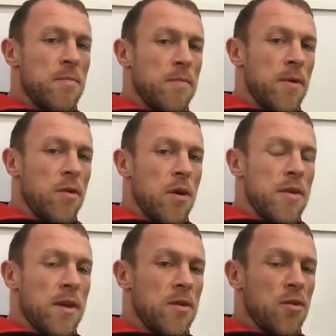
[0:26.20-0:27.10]
You know, how
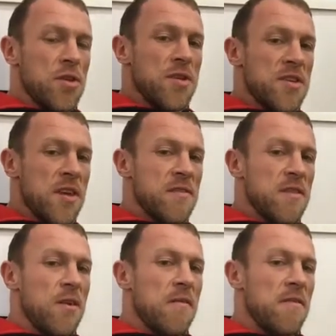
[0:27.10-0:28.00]
they conducted themselves in
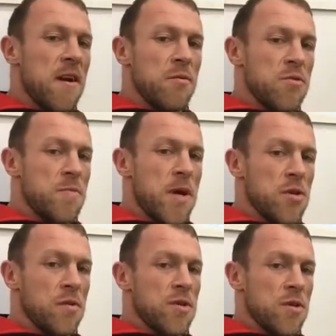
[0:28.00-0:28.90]
the grand final was
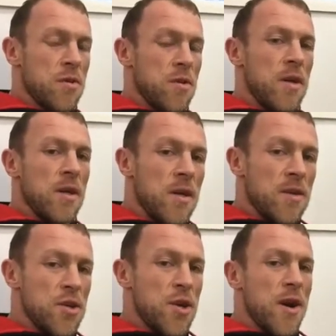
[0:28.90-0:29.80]
special. So,
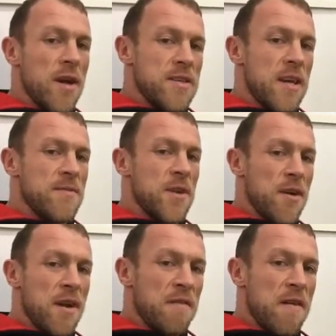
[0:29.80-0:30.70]
two great teams and a
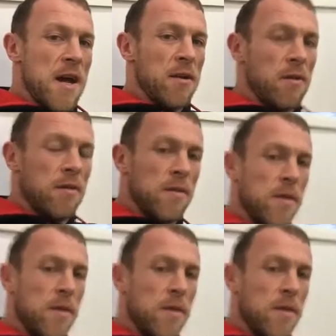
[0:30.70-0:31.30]
great final.